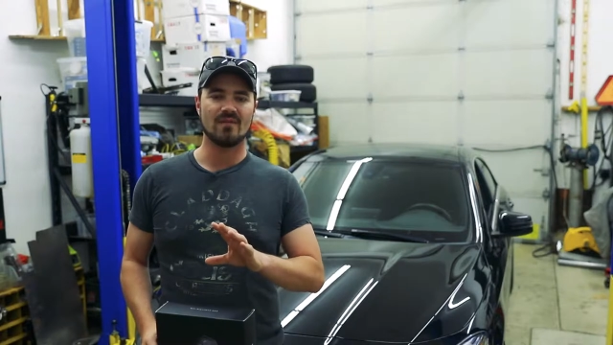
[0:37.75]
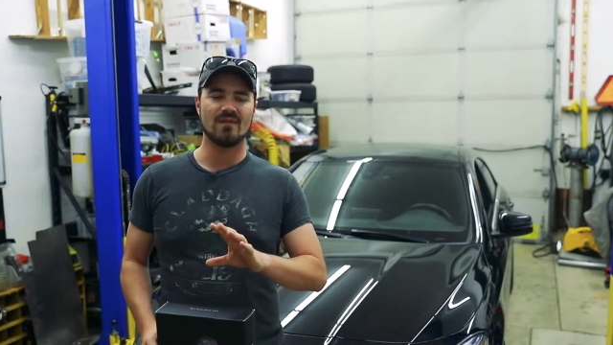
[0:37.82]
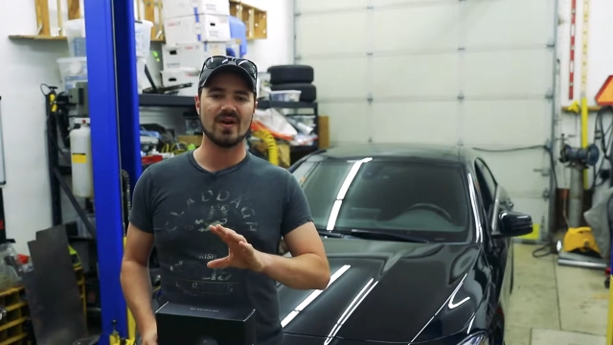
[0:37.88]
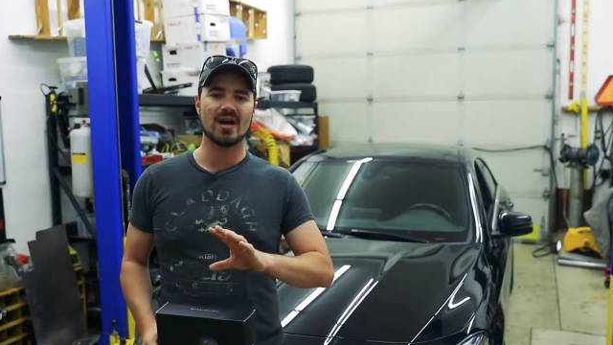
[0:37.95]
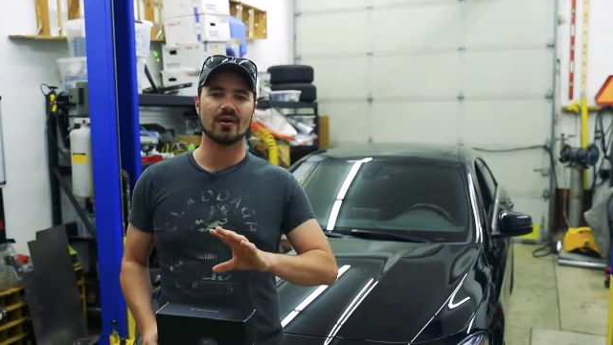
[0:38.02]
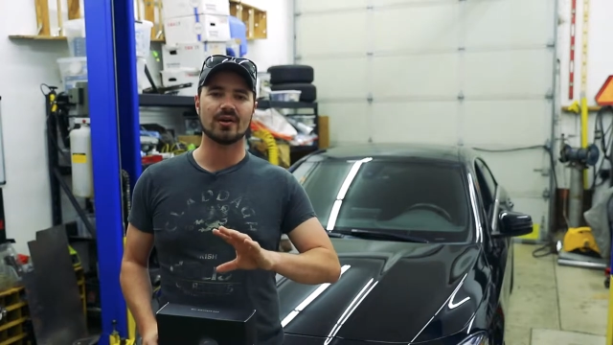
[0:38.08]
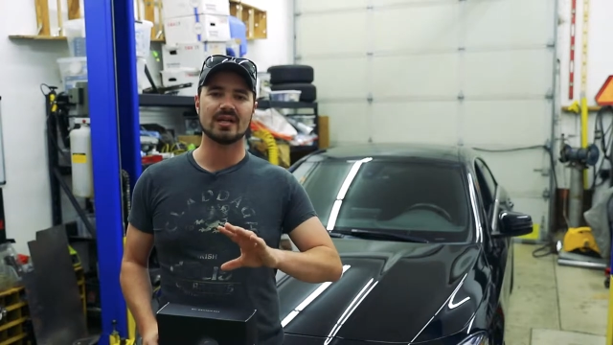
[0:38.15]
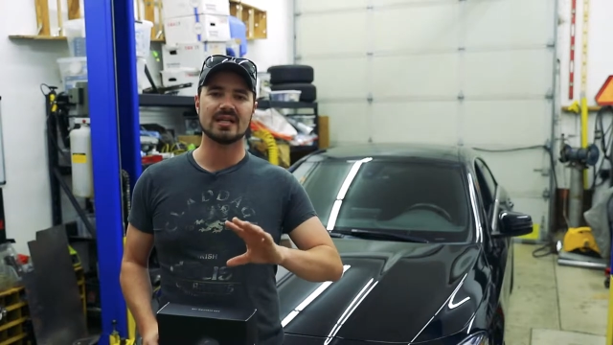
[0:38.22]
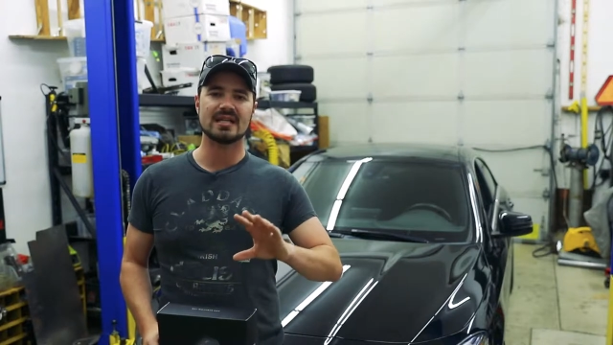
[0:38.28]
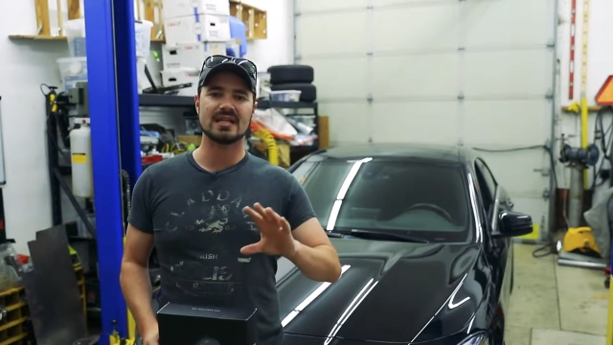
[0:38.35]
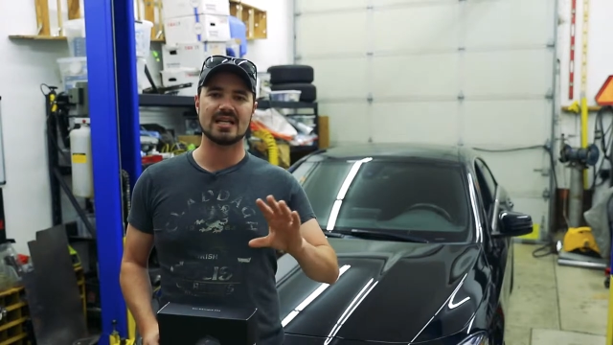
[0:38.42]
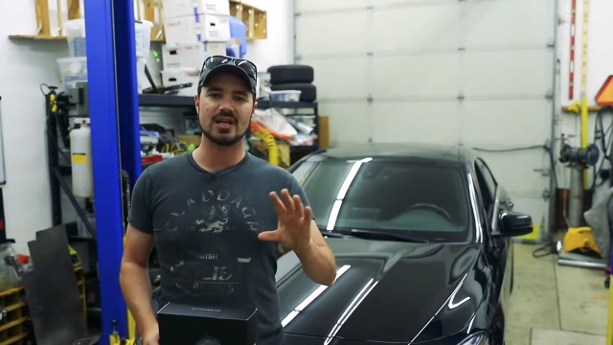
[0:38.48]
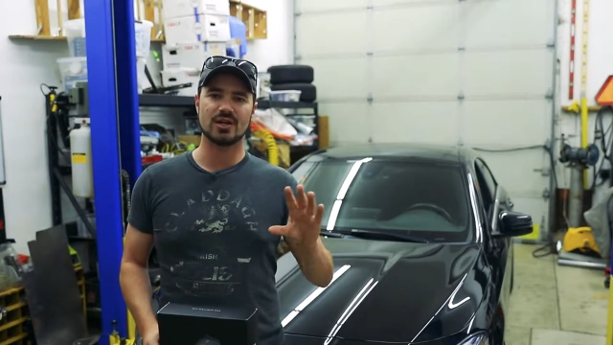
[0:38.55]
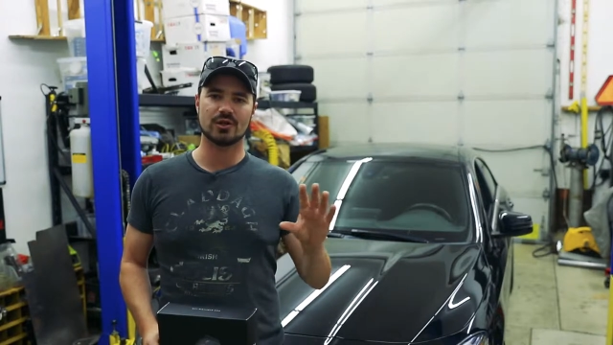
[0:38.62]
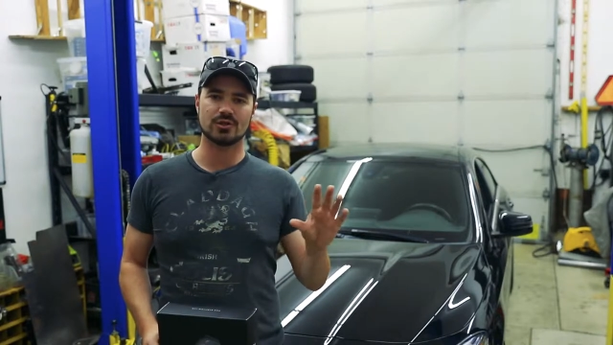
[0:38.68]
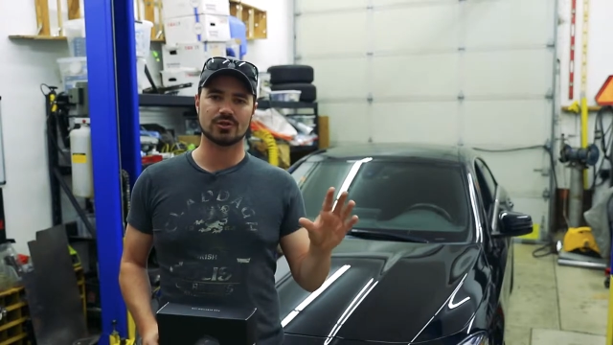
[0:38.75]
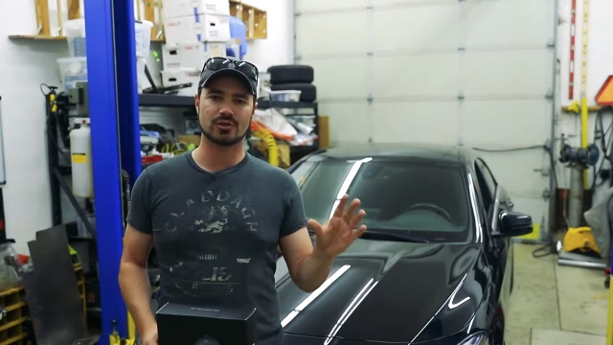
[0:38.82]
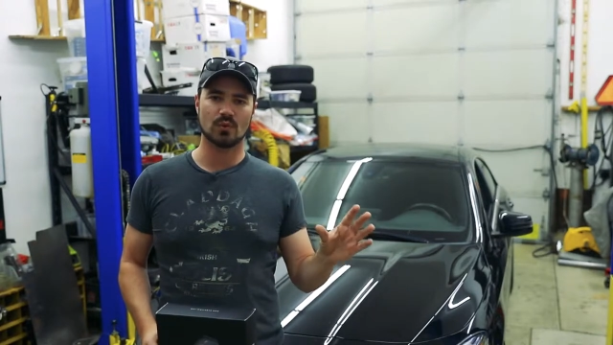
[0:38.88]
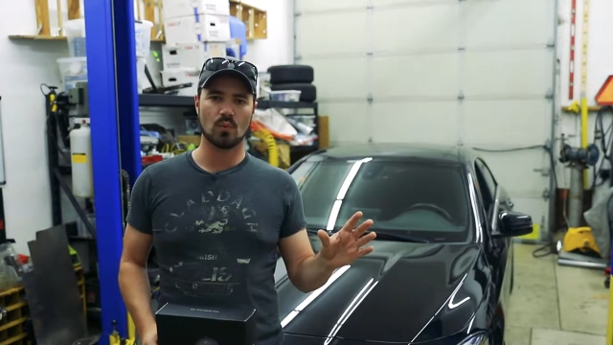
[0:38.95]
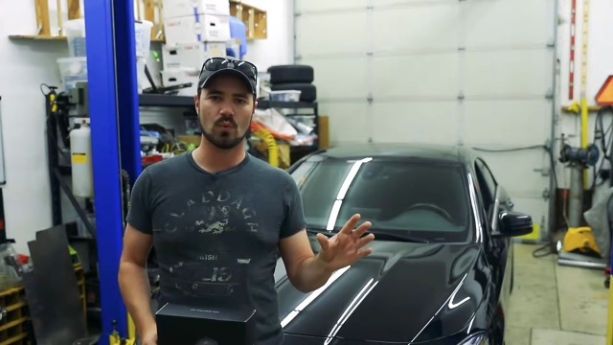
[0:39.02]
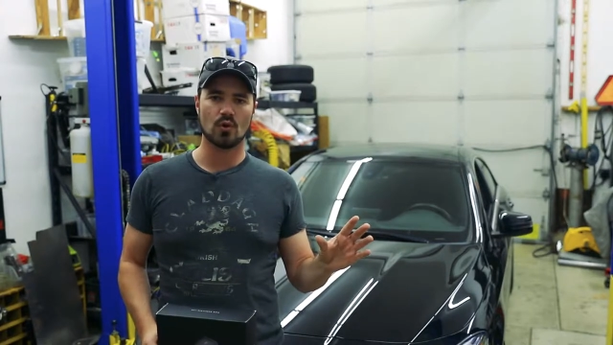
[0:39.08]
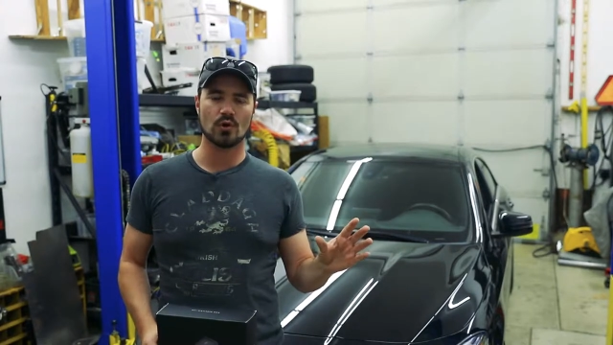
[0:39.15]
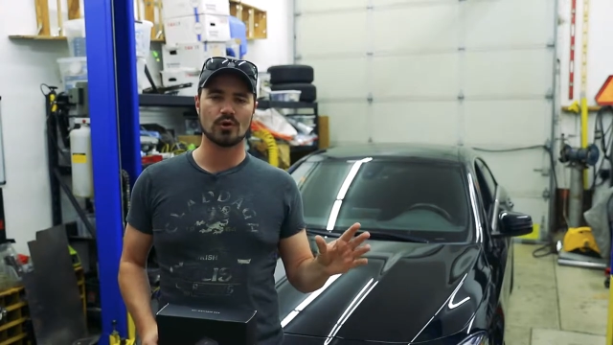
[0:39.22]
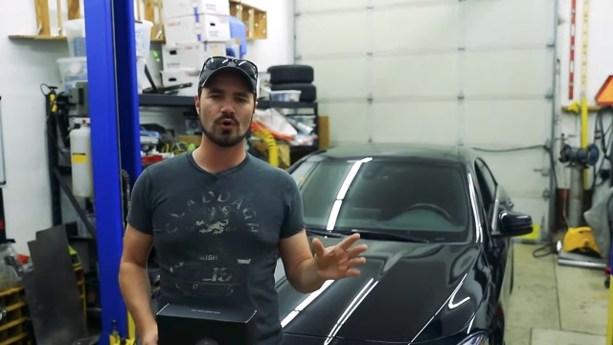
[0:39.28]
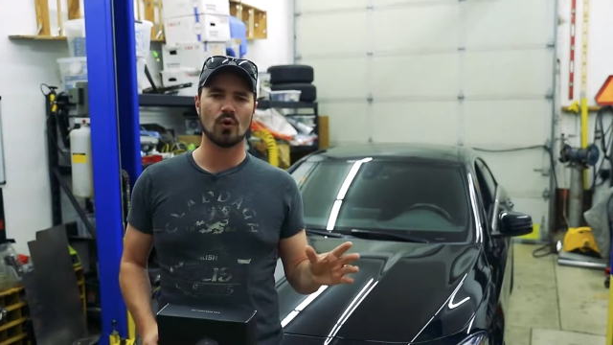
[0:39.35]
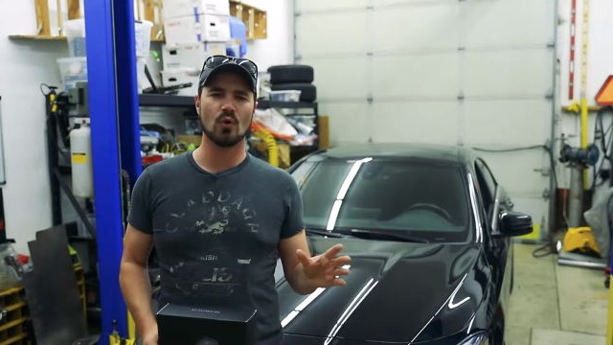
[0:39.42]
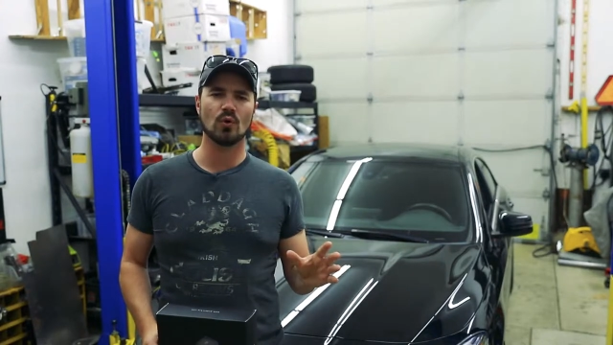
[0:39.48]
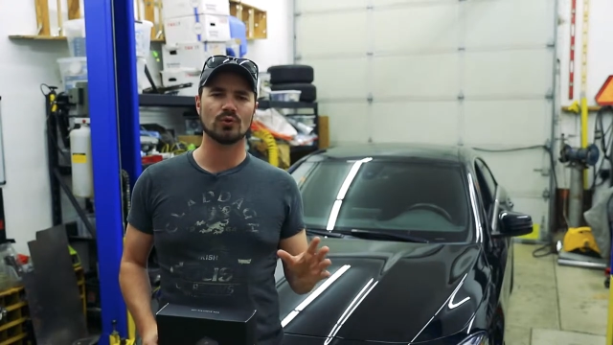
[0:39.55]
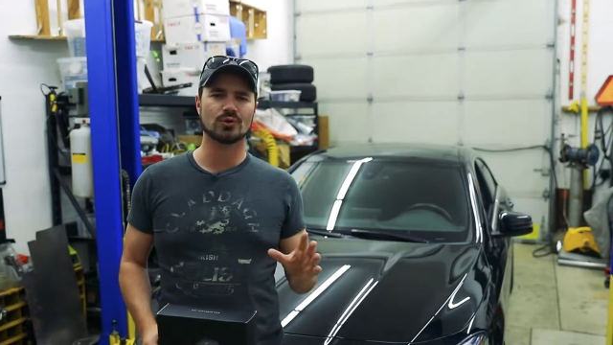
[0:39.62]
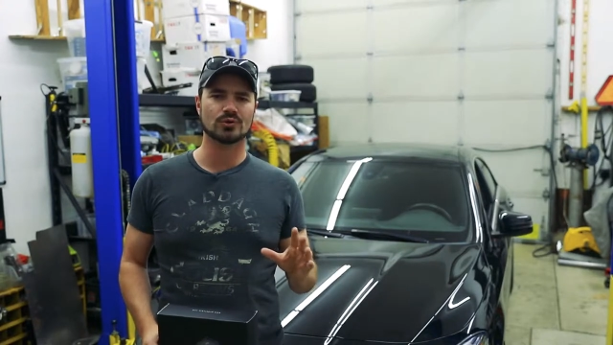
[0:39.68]
very geared toward
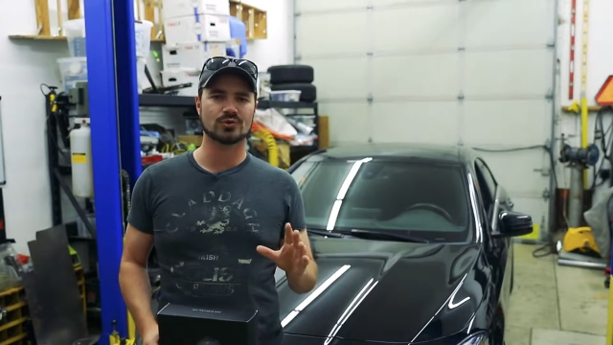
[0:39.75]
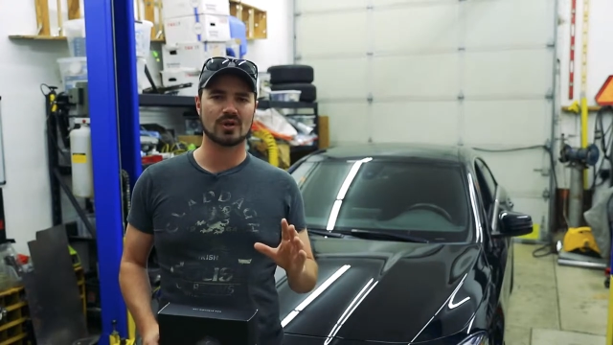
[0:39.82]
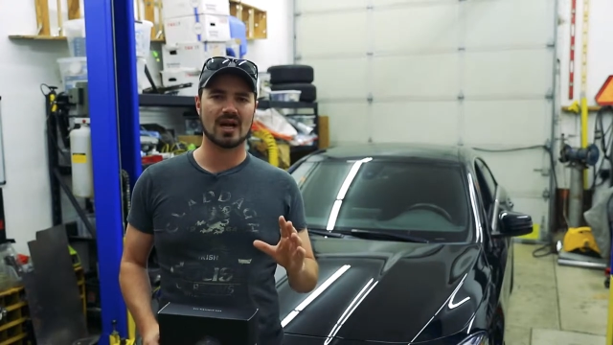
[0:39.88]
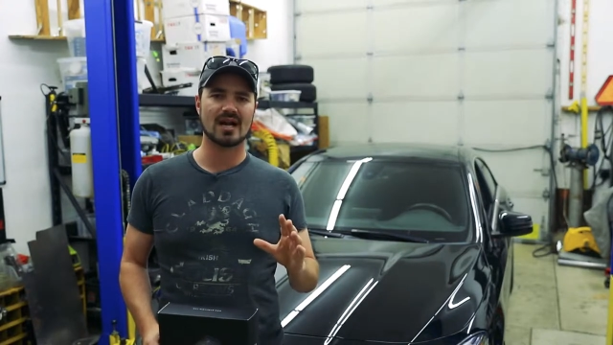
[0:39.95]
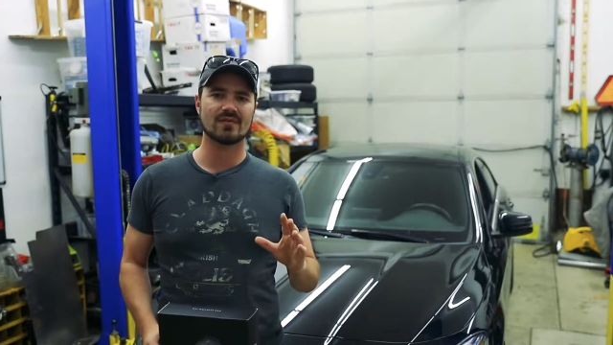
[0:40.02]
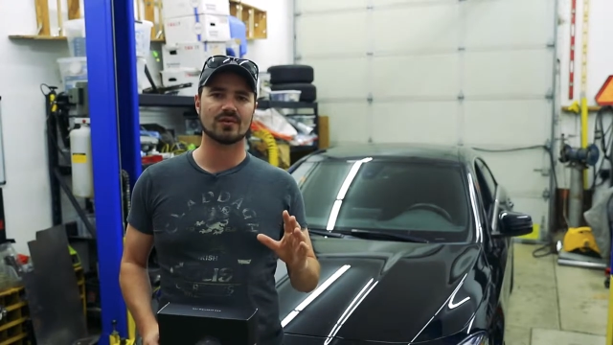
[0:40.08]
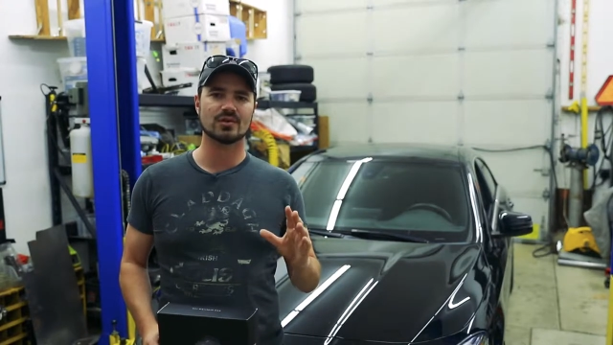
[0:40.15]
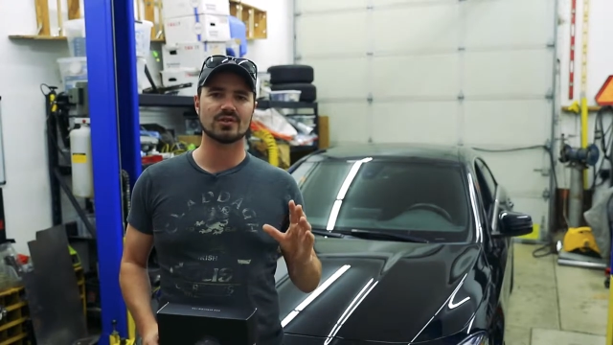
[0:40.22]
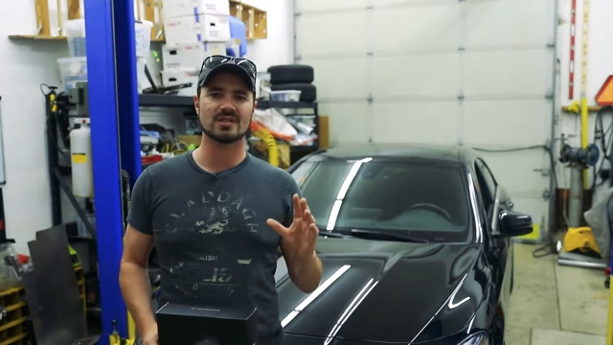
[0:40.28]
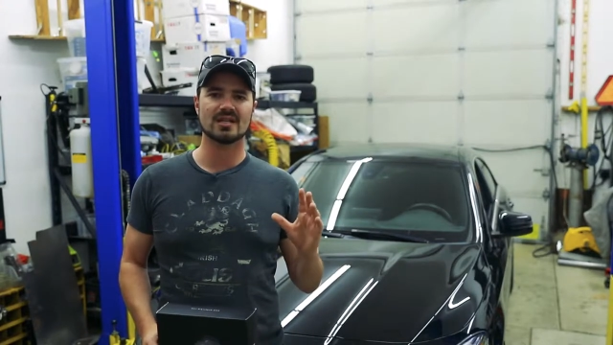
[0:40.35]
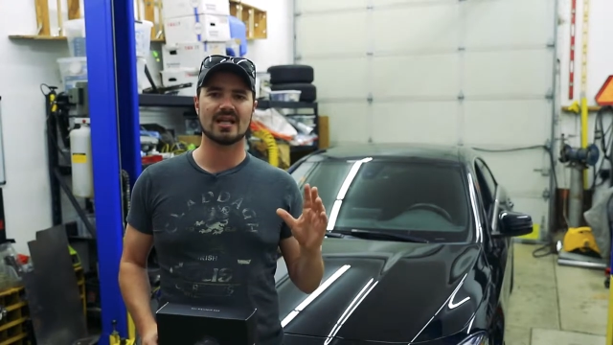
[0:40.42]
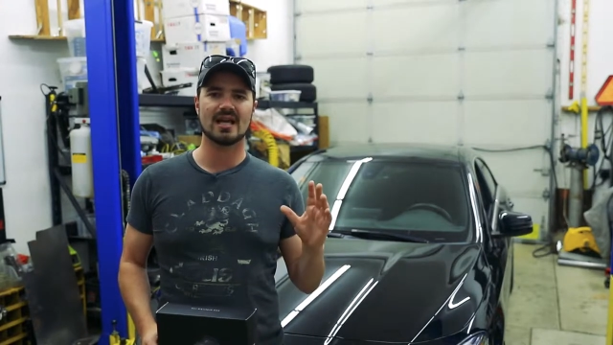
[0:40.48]
older drivers